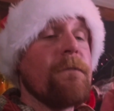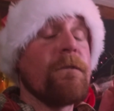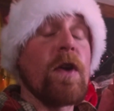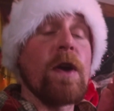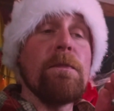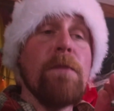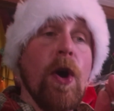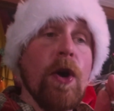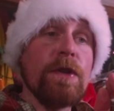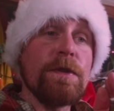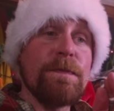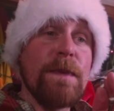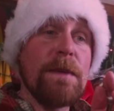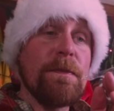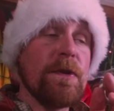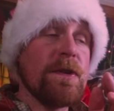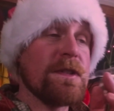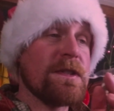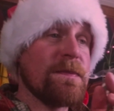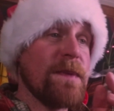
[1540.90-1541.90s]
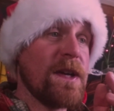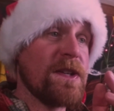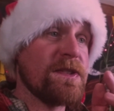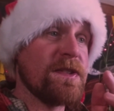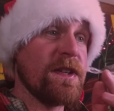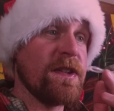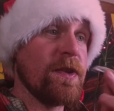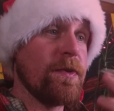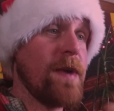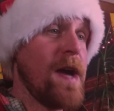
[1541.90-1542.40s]
for most people,
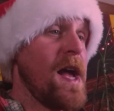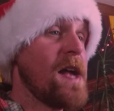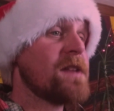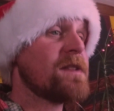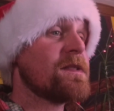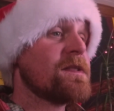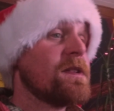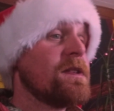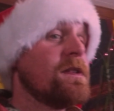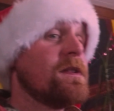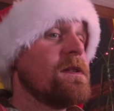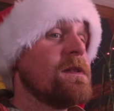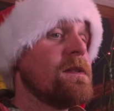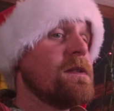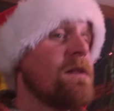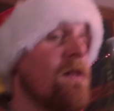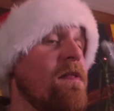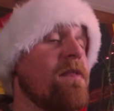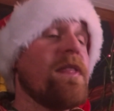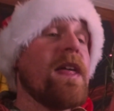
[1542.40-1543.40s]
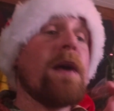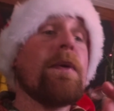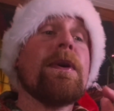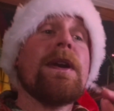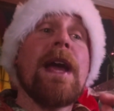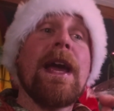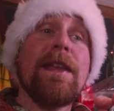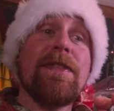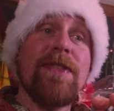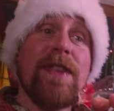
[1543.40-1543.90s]
especially in the West, they
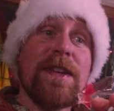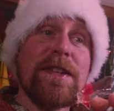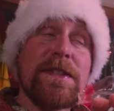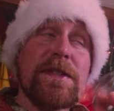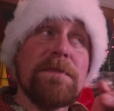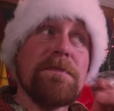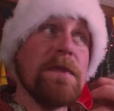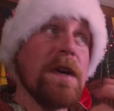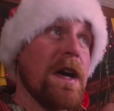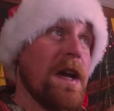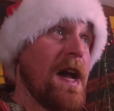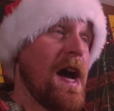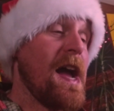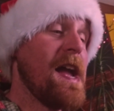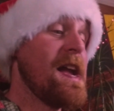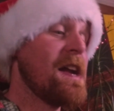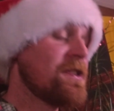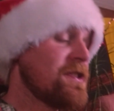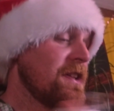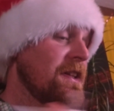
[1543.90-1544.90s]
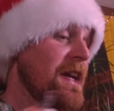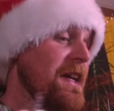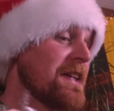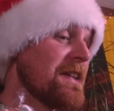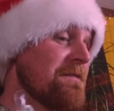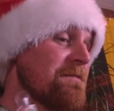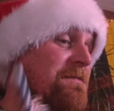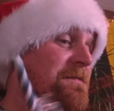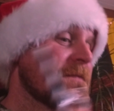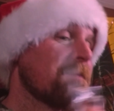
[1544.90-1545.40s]
would hate this, but I actually
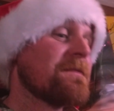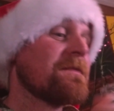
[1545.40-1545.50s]
like it.